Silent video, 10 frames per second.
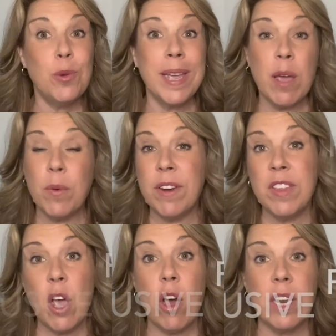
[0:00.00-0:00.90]
I get one of
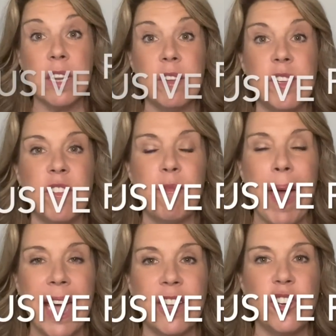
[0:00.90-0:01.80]
the all-inclusive
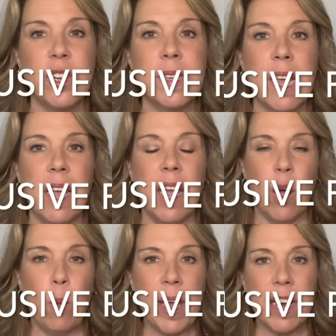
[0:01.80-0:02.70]
packages
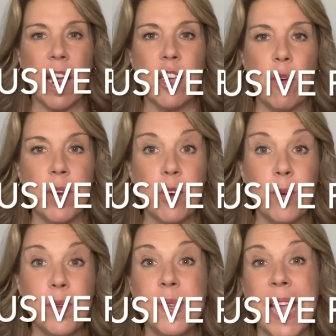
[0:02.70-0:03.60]
when I go on a
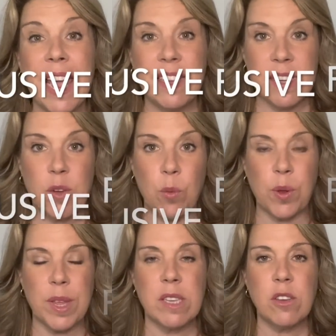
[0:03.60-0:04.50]
cruise, and is it
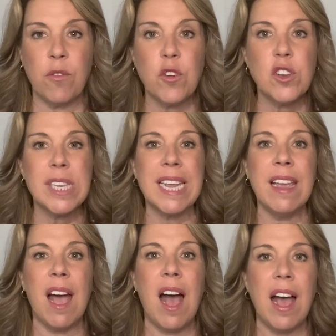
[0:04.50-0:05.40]
worth it? So firstly,
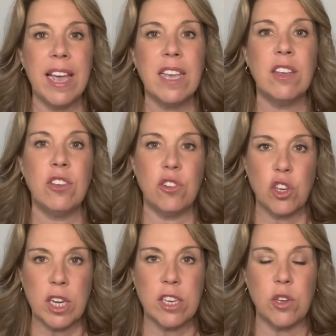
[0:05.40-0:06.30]
I
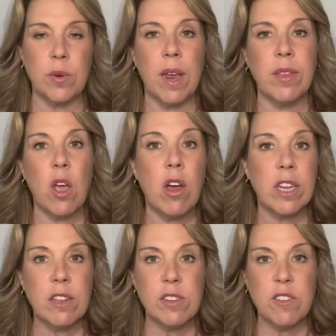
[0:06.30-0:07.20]
usually do. Now the
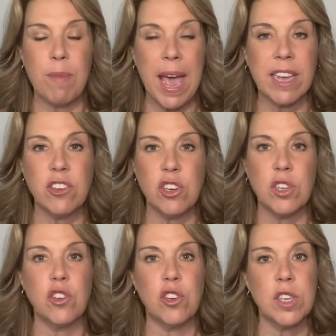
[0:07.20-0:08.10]
all-inclusive
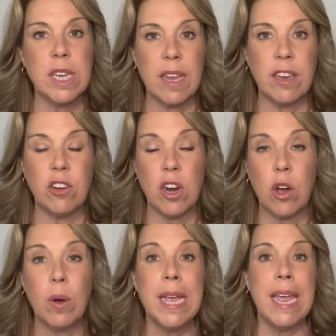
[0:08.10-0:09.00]
packages, just to let you
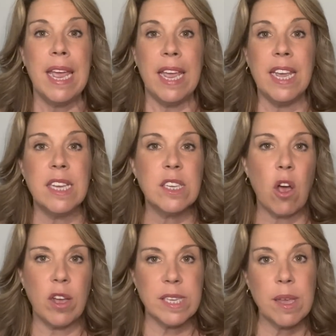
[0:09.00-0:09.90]
know, is
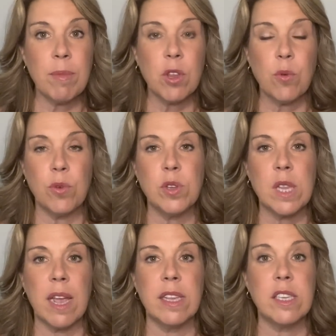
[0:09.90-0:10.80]
on some of the cruise
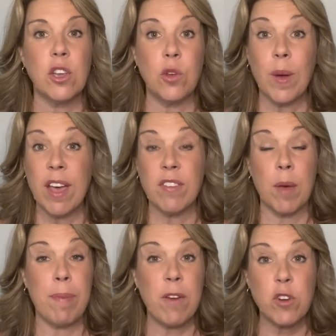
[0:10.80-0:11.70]
lines, you have a
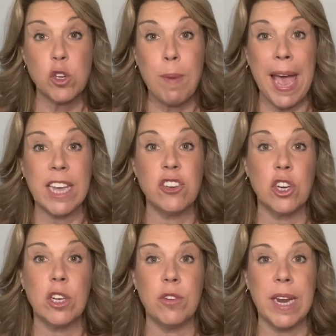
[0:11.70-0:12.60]
beverage package
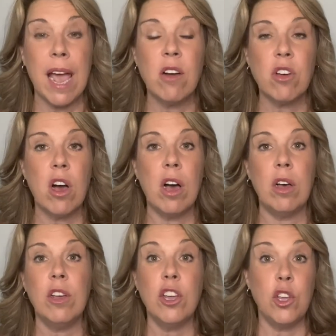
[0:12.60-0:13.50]
including
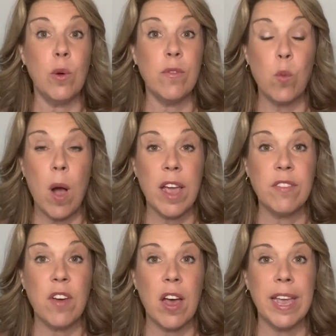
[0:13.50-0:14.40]
alcohol, you have
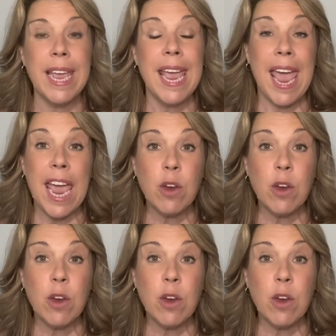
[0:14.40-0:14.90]
Wi-Fi and